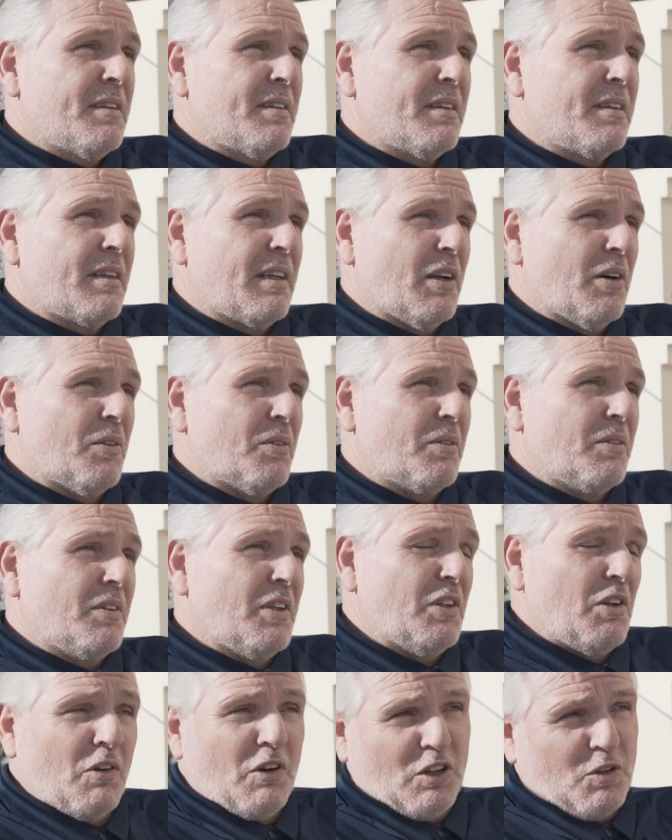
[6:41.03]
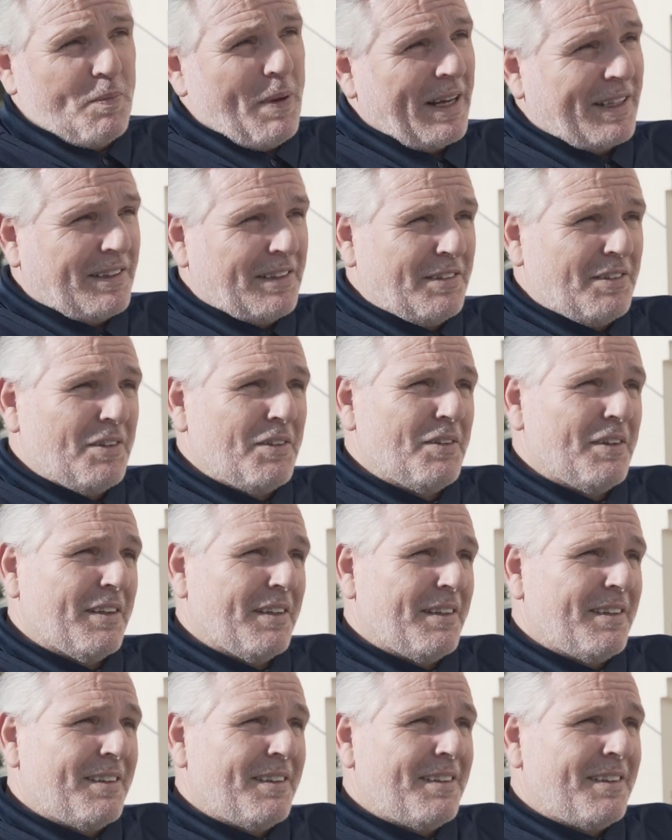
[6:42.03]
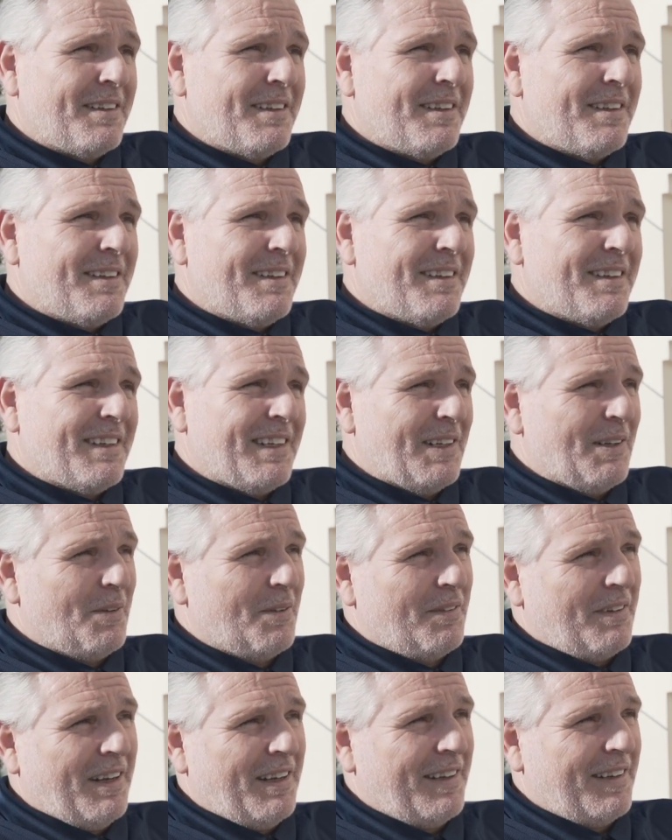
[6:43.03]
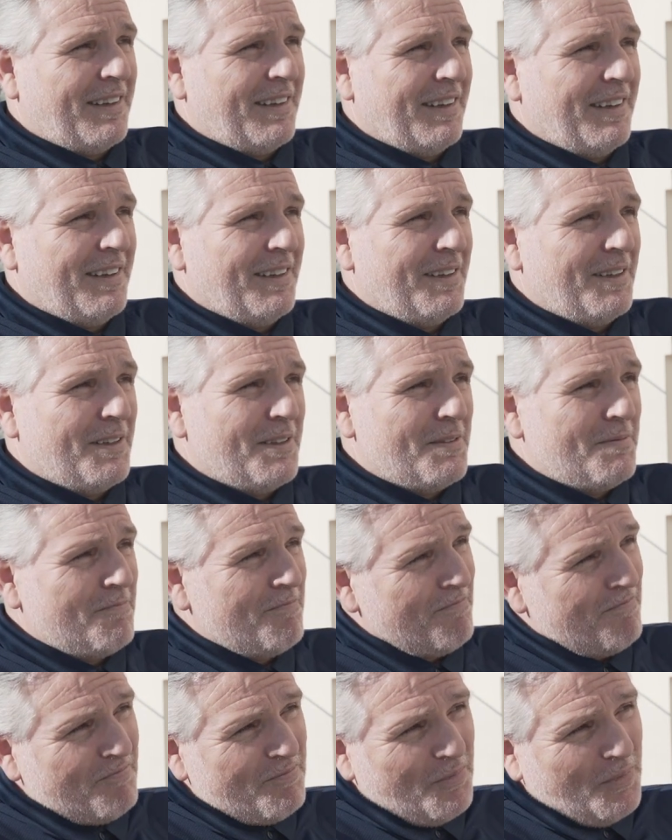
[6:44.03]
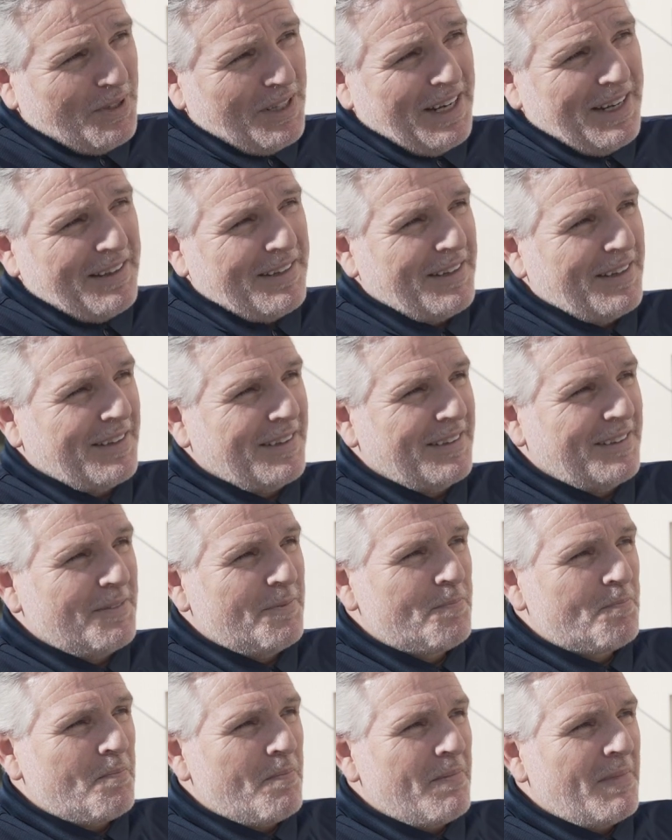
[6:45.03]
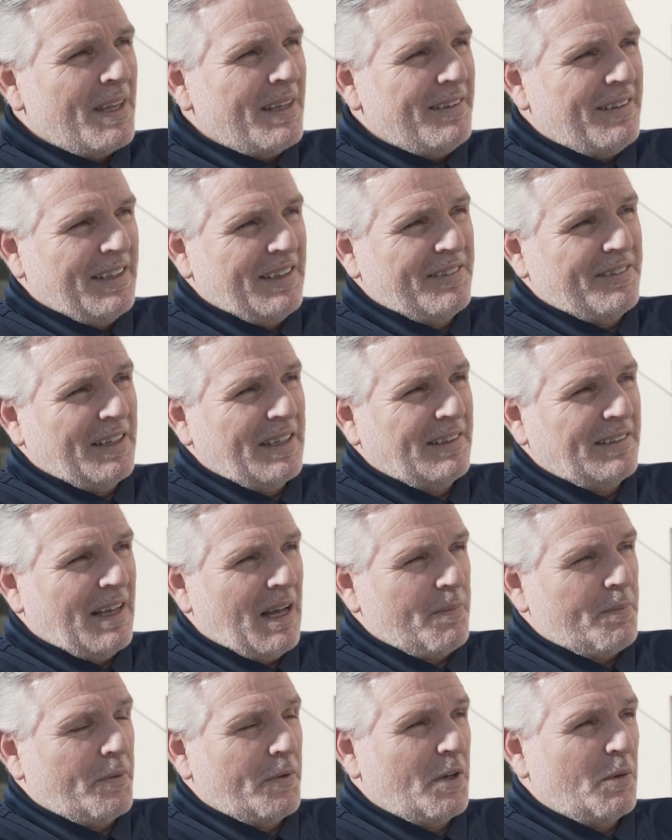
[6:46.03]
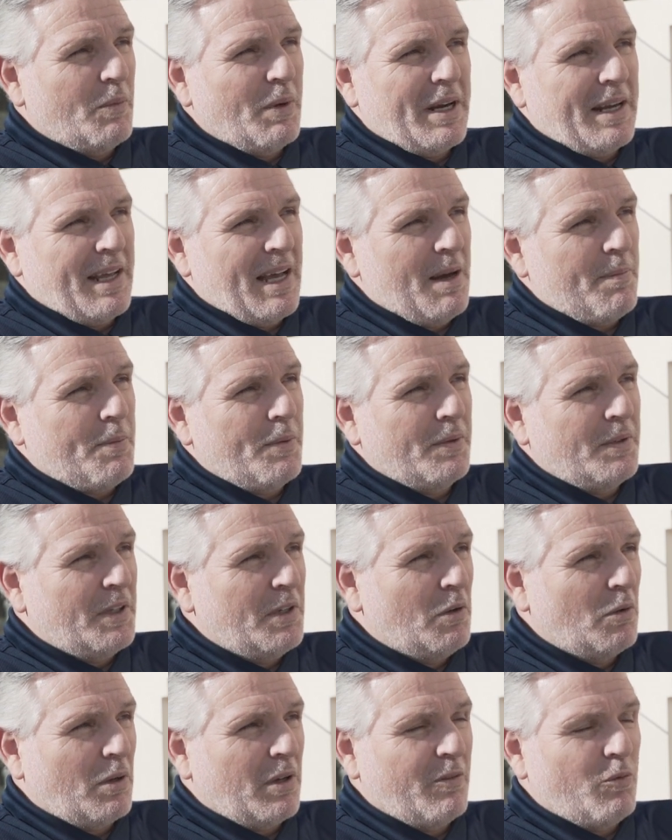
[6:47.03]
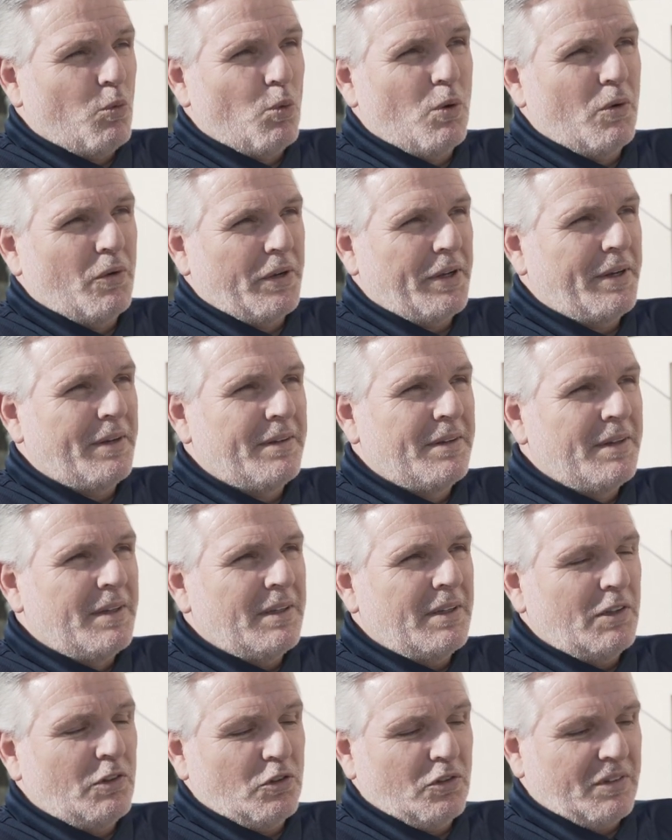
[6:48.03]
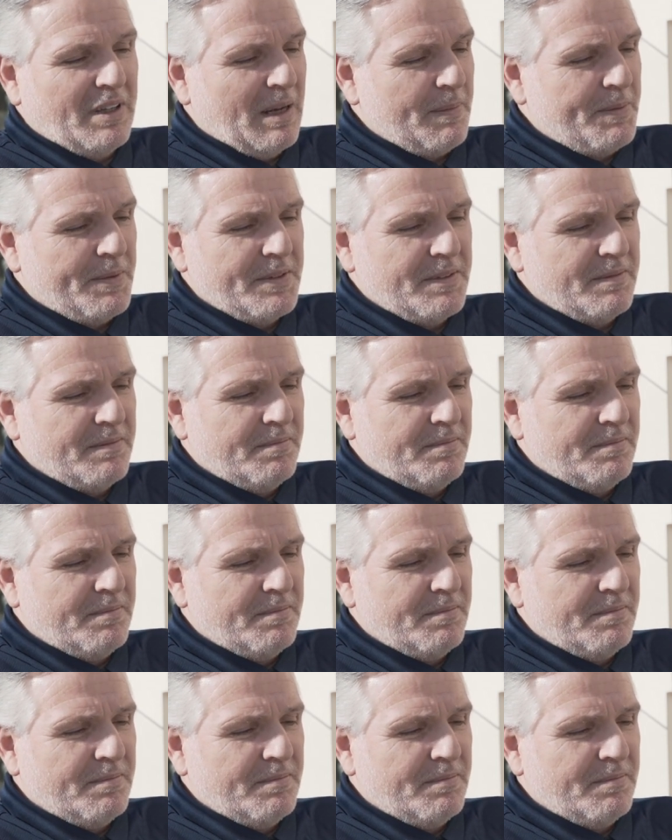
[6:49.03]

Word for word: You know, you don't expect it, do you? You know, it's like um, with anything these things happen, and when they happen, they don't give warning, they just happen.